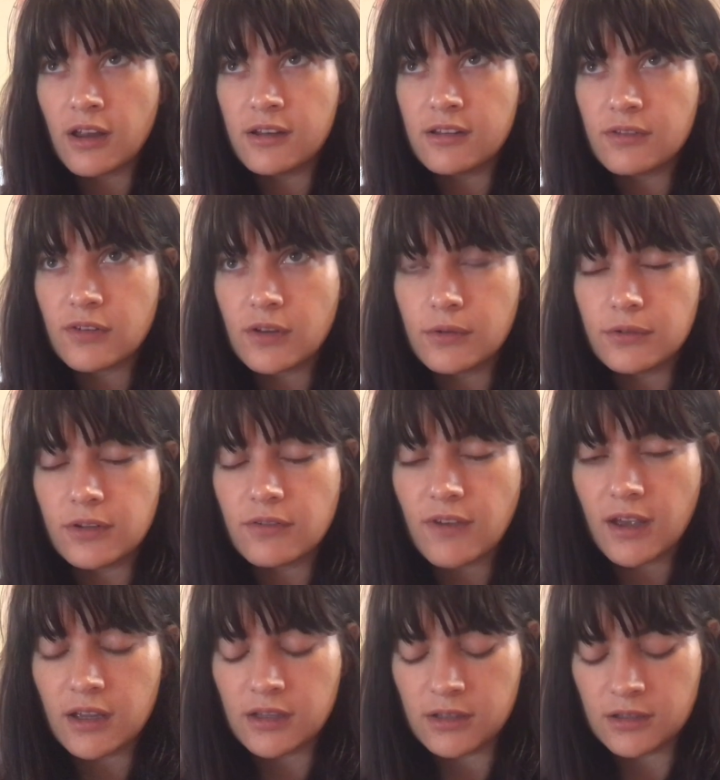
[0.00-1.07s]
and difficult to
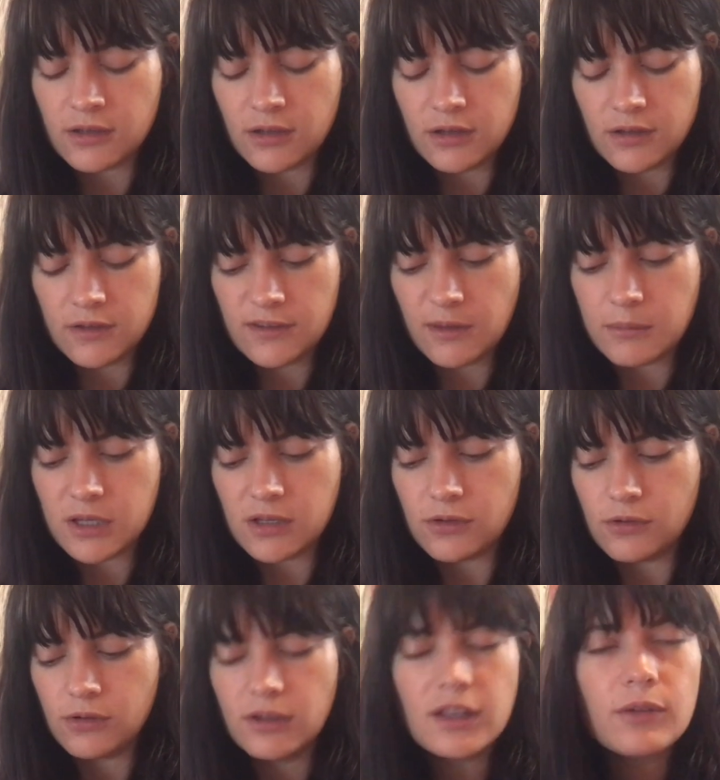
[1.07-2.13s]
find somebody
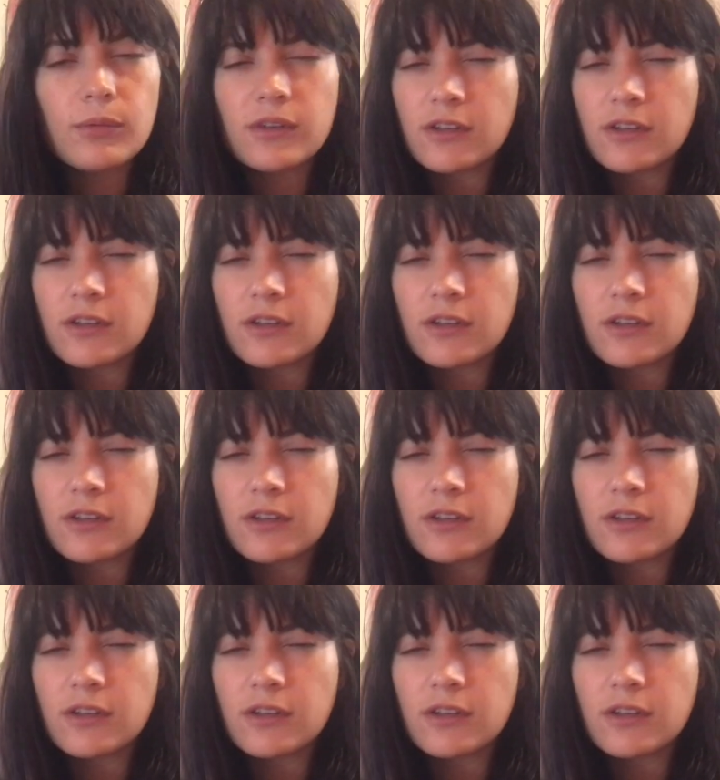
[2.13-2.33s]
who you click with.